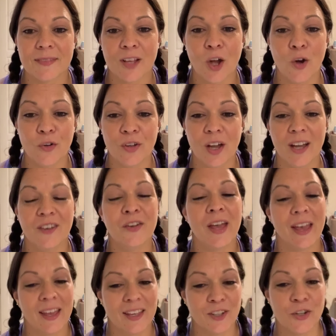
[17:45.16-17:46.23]
oh,
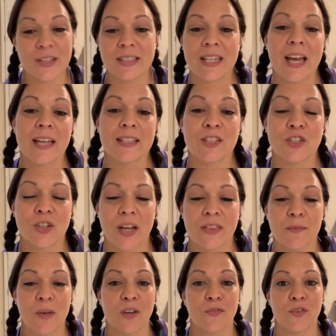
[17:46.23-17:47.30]
okay, Christy hasn't tried
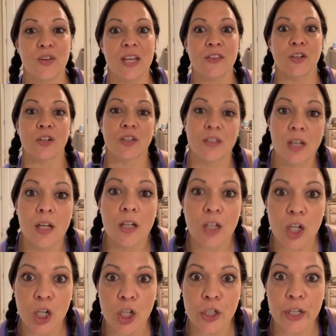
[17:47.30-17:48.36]
the monk fruit either.
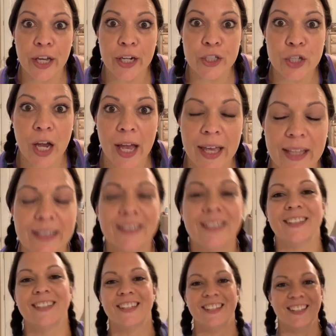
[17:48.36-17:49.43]
Girl, you gotta try
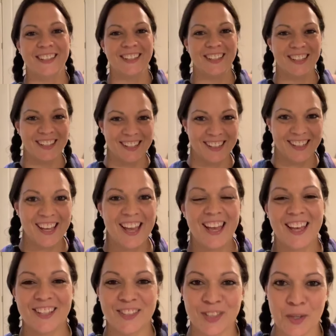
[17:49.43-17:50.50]
it.
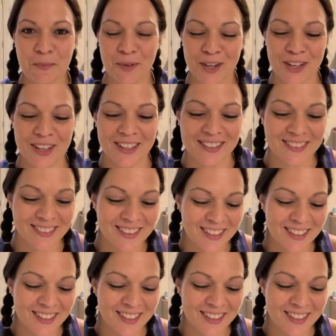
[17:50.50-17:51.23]
It's super good.